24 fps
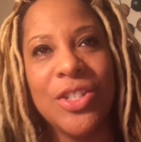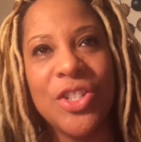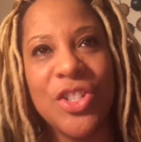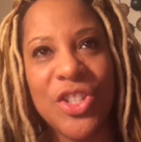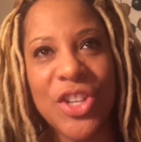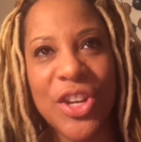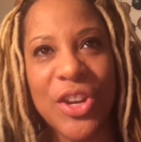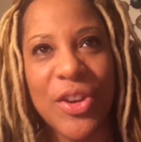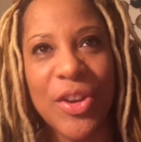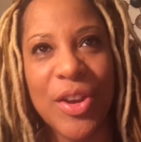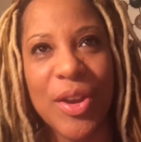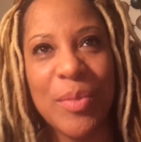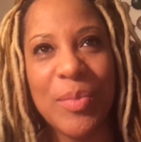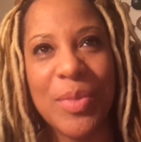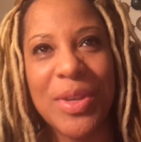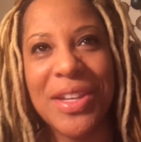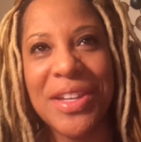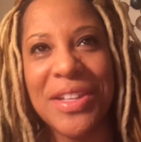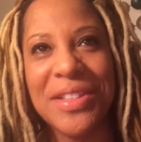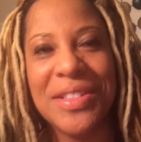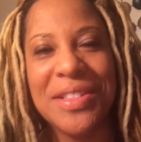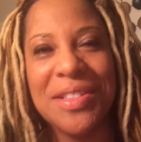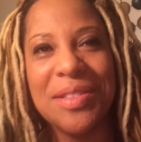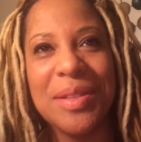share it
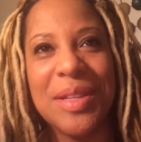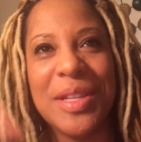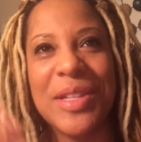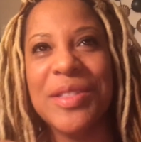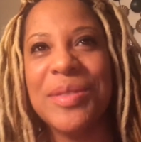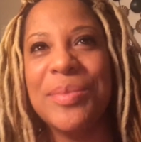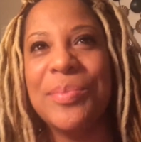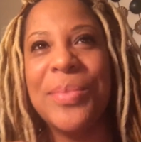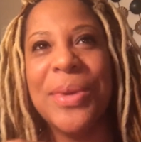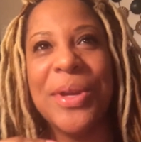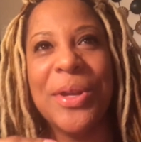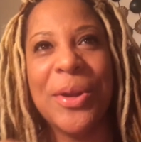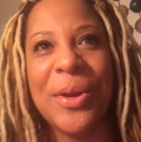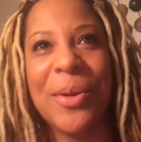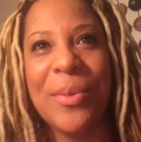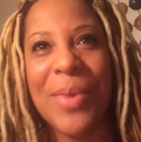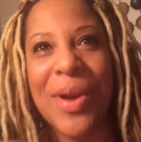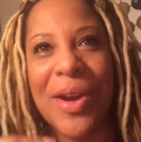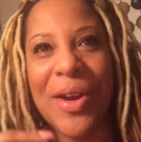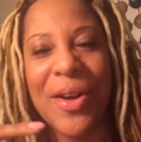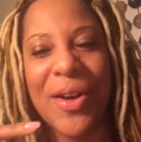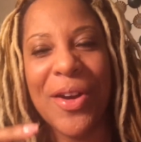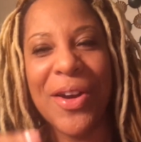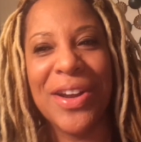because it's been on
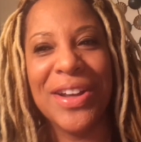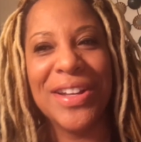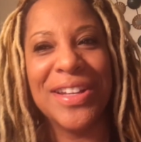my heart.